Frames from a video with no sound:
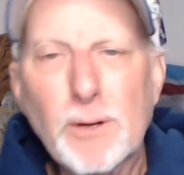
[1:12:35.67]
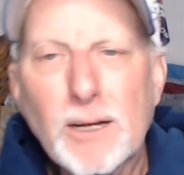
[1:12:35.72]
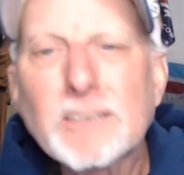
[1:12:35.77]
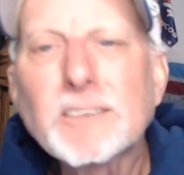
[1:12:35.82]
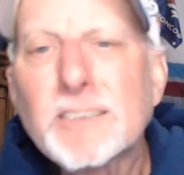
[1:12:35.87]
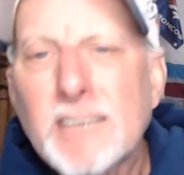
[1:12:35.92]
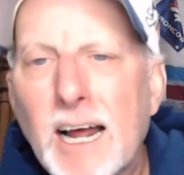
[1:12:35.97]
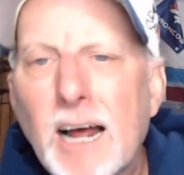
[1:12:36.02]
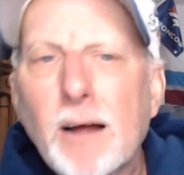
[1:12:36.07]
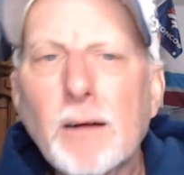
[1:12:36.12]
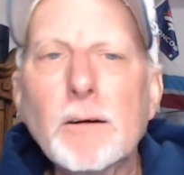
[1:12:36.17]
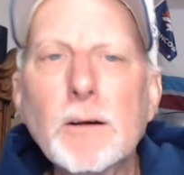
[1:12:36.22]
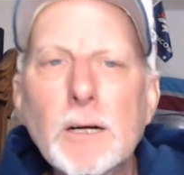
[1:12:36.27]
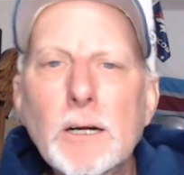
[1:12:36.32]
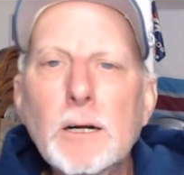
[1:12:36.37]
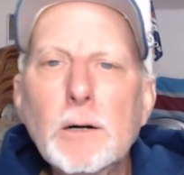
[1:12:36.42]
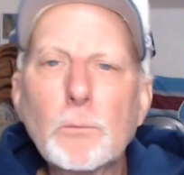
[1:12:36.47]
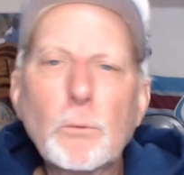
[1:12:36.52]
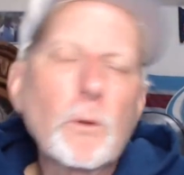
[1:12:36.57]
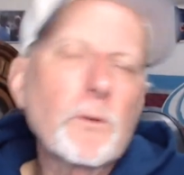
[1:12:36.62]
Yeah.
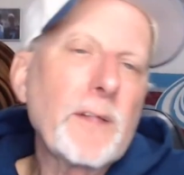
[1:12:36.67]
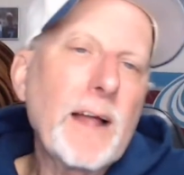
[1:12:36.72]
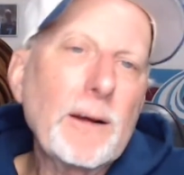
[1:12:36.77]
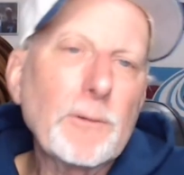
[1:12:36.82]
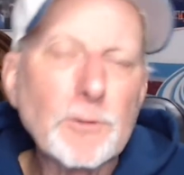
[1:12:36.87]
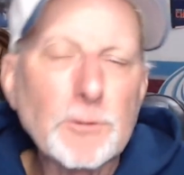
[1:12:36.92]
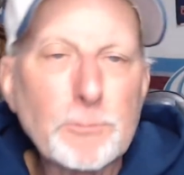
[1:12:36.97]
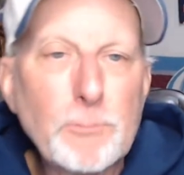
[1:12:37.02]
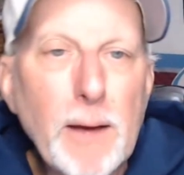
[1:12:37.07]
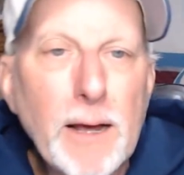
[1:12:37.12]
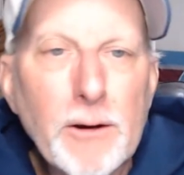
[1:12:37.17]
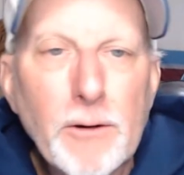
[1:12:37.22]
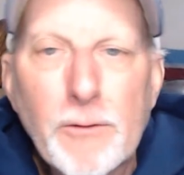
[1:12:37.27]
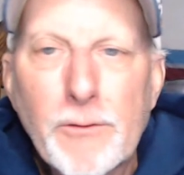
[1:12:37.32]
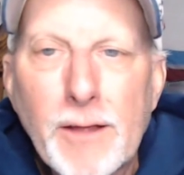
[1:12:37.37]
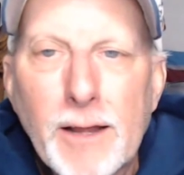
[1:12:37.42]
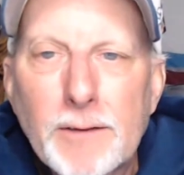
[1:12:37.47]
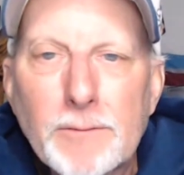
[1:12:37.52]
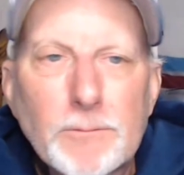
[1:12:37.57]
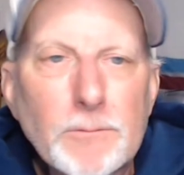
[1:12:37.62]
Well, that was better
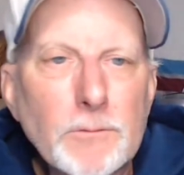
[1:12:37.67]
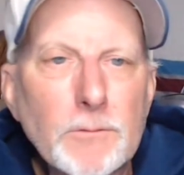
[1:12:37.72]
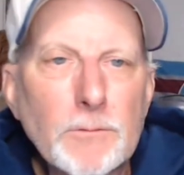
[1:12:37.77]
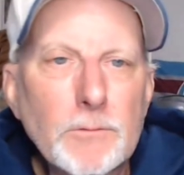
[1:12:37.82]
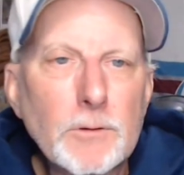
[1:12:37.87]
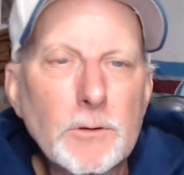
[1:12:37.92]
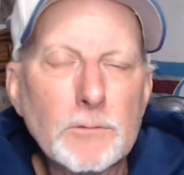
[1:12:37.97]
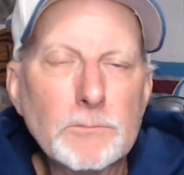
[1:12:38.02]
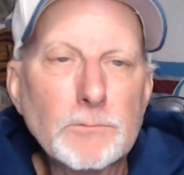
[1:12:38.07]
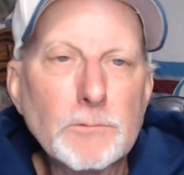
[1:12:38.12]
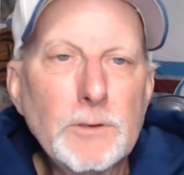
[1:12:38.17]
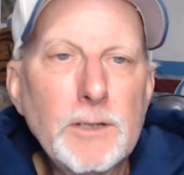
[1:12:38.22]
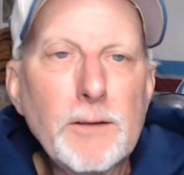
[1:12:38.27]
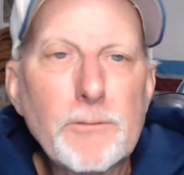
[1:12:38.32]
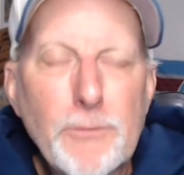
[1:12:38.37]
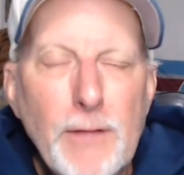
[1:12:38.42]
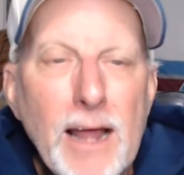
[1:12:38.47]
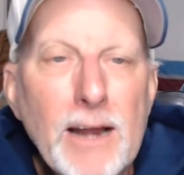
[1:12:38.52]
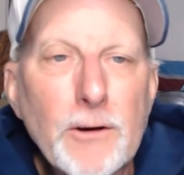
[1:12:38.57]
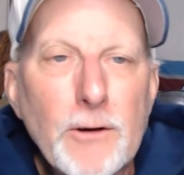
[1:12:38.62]
than
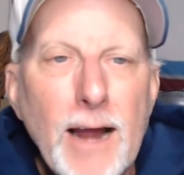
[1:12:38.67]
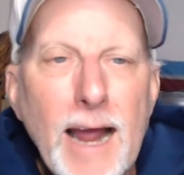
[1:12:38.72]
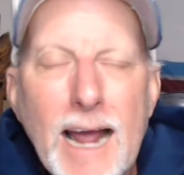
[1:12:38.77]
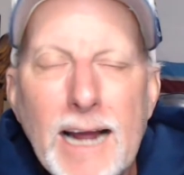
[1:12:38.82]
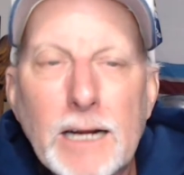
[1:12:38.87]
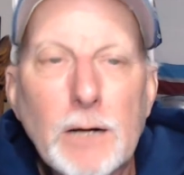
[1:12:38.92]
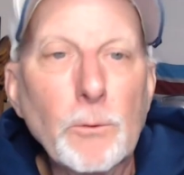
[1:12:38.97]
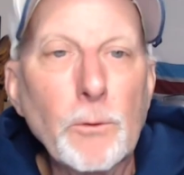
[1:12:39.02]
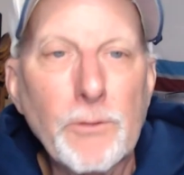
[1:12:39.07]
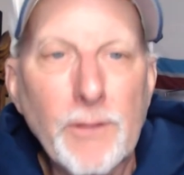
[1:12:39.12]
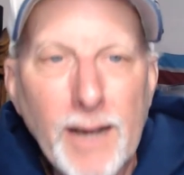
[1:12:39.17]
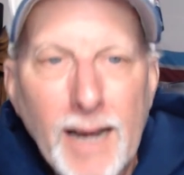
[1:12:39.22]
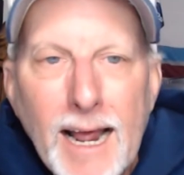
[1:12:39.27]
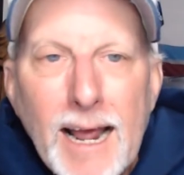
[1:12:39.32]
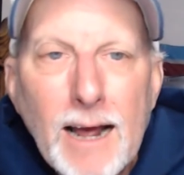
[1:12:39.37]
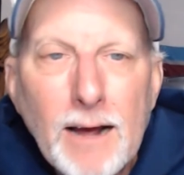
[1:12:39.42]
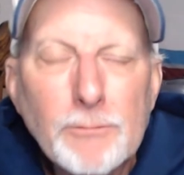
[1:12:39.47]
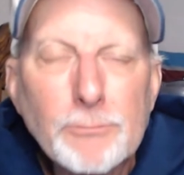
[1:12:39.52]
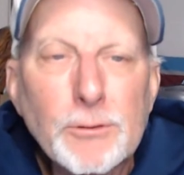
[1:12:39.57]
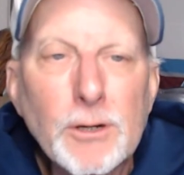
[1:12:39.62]
Nathaniel Hackett with an
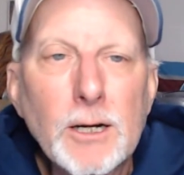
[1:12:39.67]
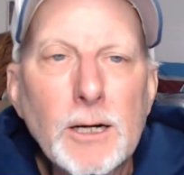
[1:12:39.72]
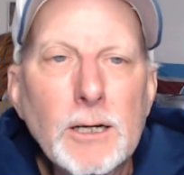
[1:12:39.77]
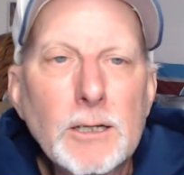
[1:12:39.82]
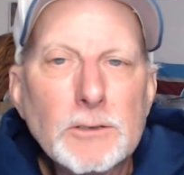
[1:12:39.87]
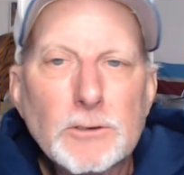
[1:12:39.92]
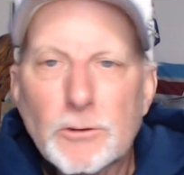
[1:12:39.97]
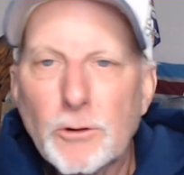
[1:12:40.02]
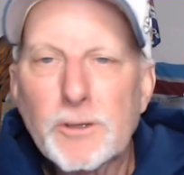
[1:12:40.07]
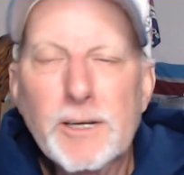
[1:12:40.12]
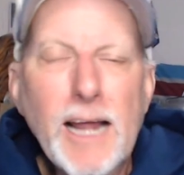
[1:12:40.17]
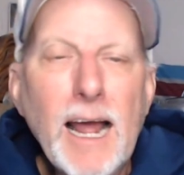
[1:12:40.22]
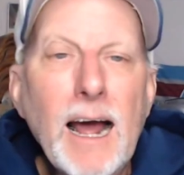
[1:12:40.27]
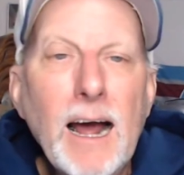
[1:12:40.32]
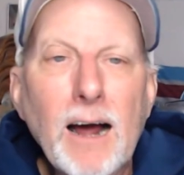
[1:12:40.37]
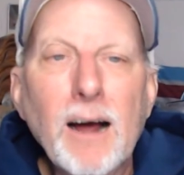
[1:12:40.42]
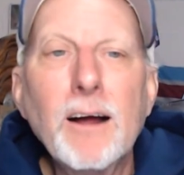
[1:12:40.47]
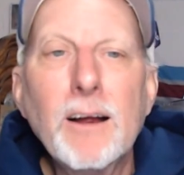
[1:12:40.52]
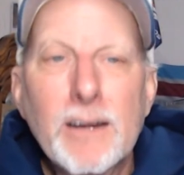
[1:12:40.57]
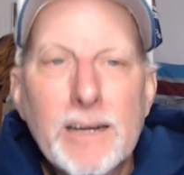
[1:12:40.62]
F. So,
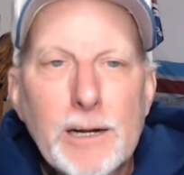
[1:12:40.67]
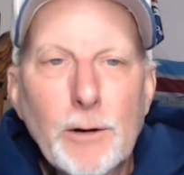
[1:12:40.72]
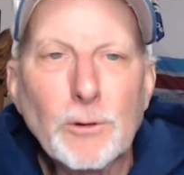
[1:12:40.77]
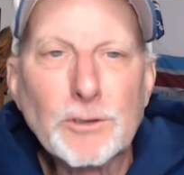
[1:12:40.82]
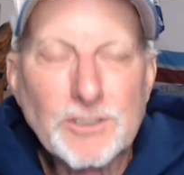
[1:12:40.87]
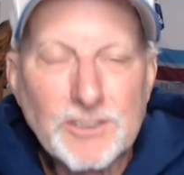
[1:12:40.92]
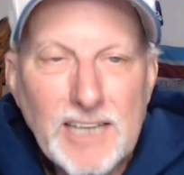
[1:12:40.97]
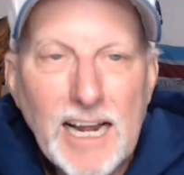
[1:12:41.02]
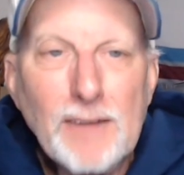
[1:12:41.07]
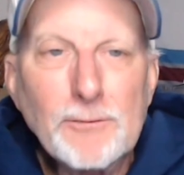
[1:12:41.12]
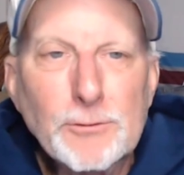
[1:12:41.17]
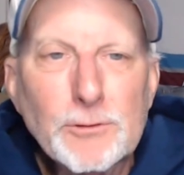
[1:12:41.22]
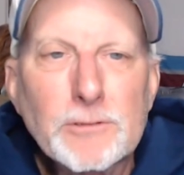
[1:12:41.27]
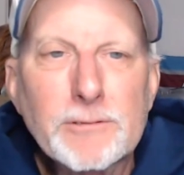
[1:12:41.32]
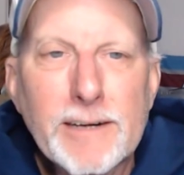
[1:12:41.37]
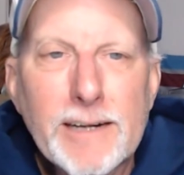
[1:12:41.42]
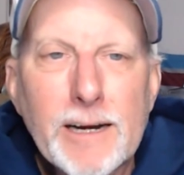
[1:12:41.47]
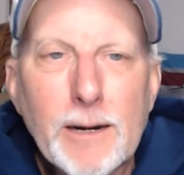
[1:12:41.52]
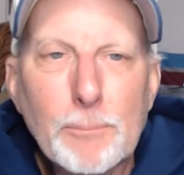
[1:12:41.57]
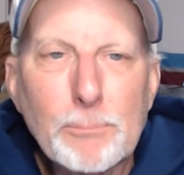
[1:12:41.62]
yeah, it was
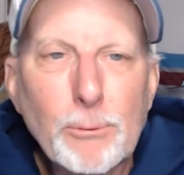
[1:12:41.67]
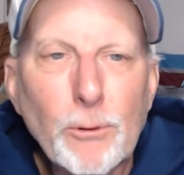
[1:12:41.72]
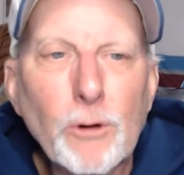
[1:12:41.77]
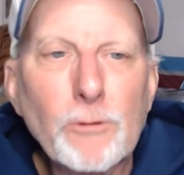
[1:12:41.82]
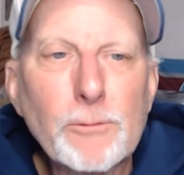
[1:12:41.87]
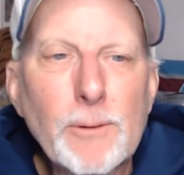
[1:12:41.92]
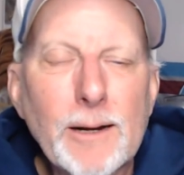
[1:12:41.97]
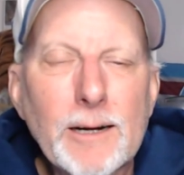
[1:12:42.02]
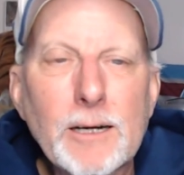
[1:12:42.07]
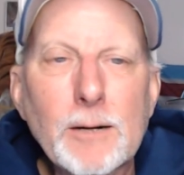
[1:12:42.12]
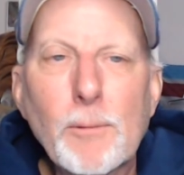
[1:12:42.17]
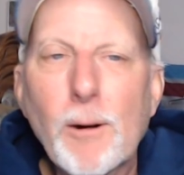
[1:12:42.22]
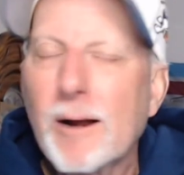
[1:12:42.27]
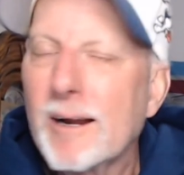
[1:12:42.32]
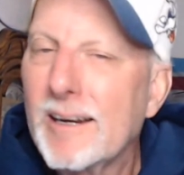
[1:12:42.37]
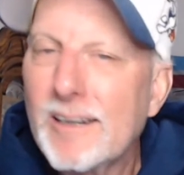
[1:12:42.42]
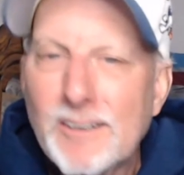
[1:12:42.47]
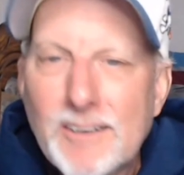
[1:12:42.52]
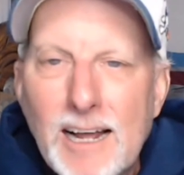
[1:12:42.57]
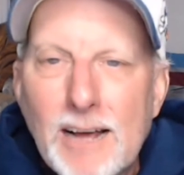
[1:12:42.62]
definitely an improvement,
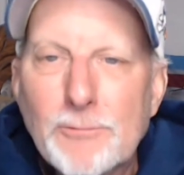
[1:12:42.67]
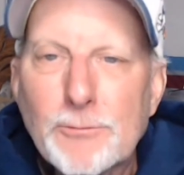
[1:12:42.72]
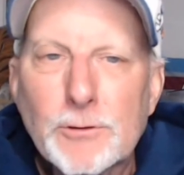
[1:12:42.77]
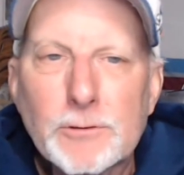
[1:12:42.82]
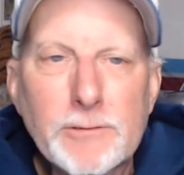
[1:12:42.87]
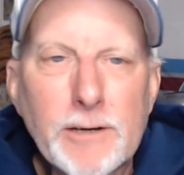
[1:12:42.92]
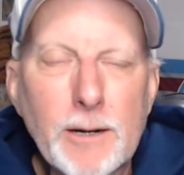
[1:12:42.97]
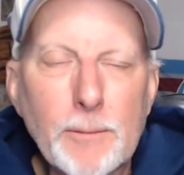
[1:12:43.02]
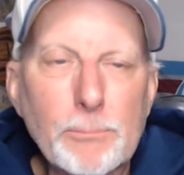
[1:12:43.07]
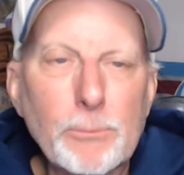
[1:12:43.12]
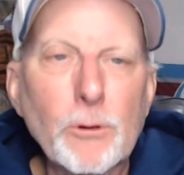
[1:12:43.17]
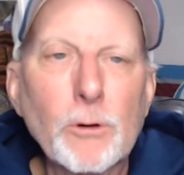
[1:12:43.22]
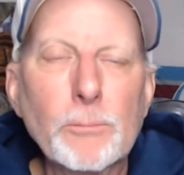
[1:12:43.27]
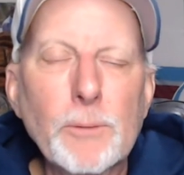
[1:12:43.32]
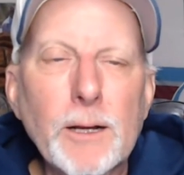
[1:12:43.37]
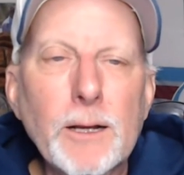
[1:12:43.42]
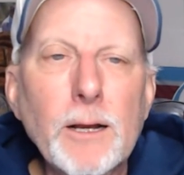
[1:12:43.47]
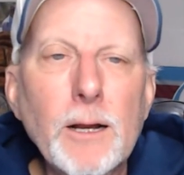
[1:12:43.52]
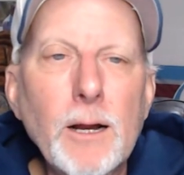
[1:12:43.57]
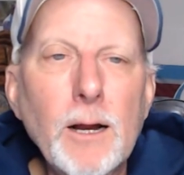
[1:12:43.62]
Kamani. Definitely improvement.